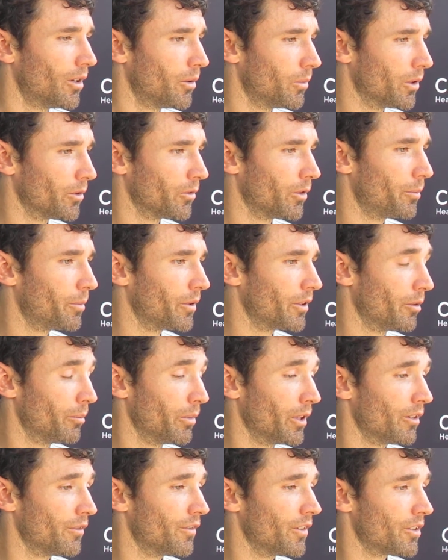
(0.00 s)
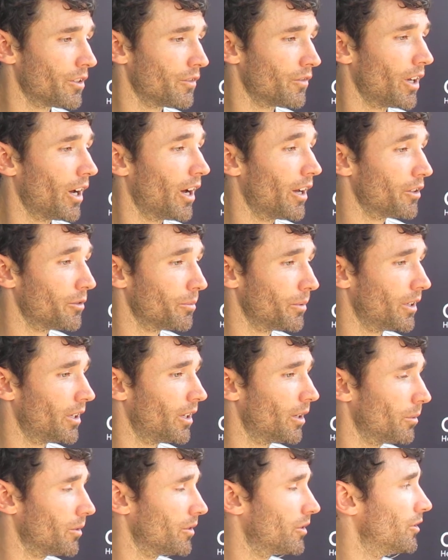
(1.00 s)
we're reaping the benefits of guys being
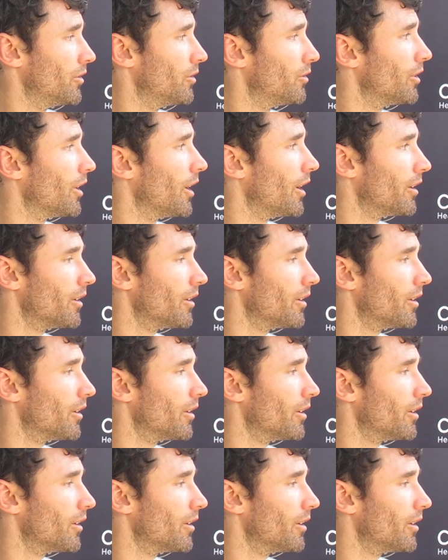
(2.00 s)
able to do that.